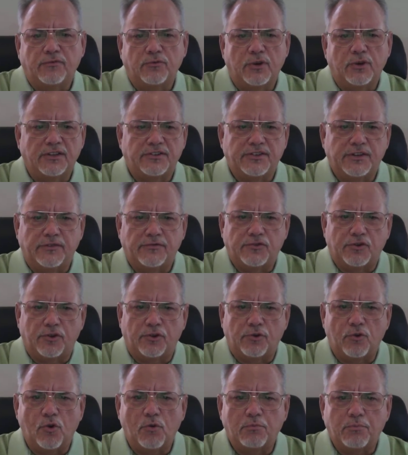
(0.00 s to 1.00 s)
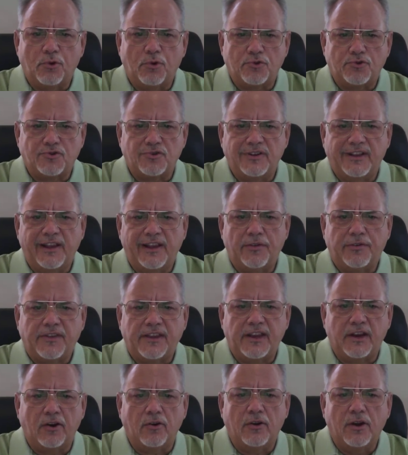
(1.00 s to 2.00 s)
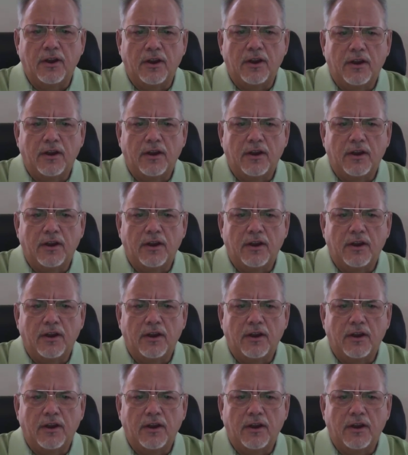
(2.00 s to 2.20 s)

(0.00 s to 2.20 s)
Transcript: relative to their own personal health care